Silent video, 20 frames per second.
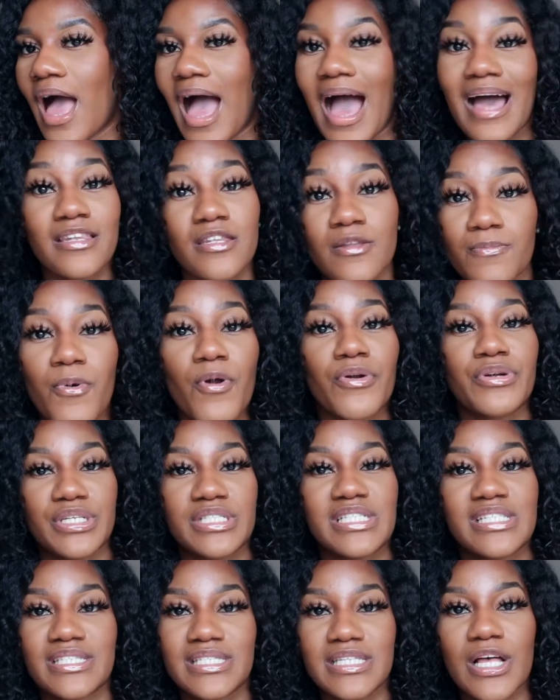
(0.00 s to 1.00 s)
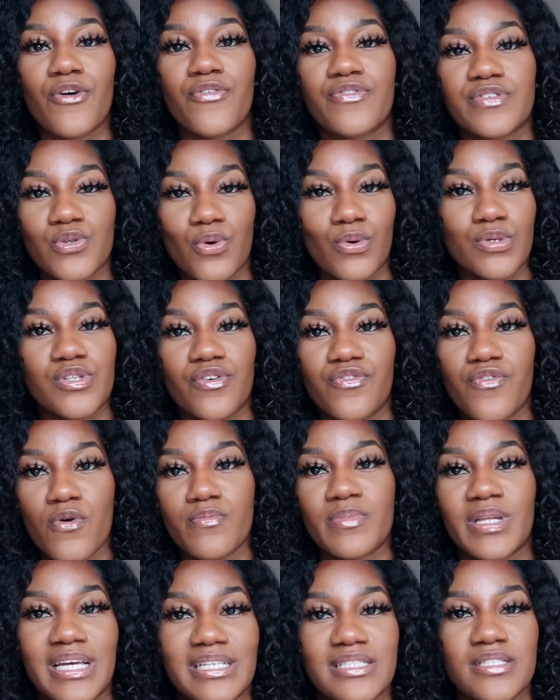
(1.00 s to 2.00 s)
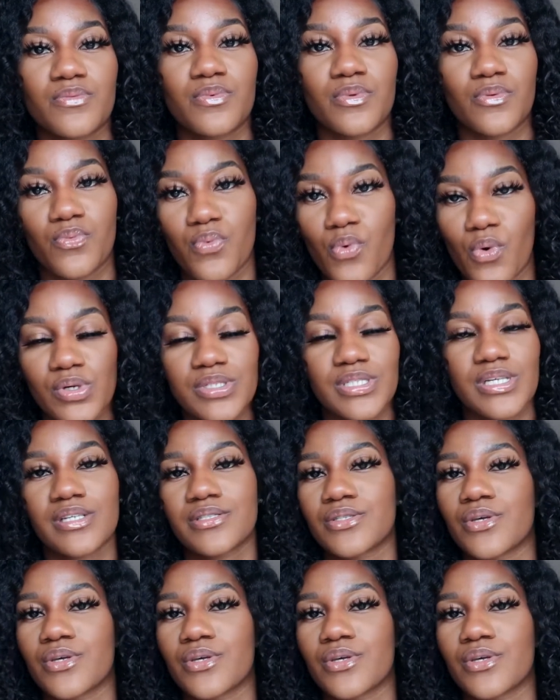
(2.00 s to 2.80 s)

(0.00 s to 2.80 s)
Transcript: and the product itself is also formulated with water.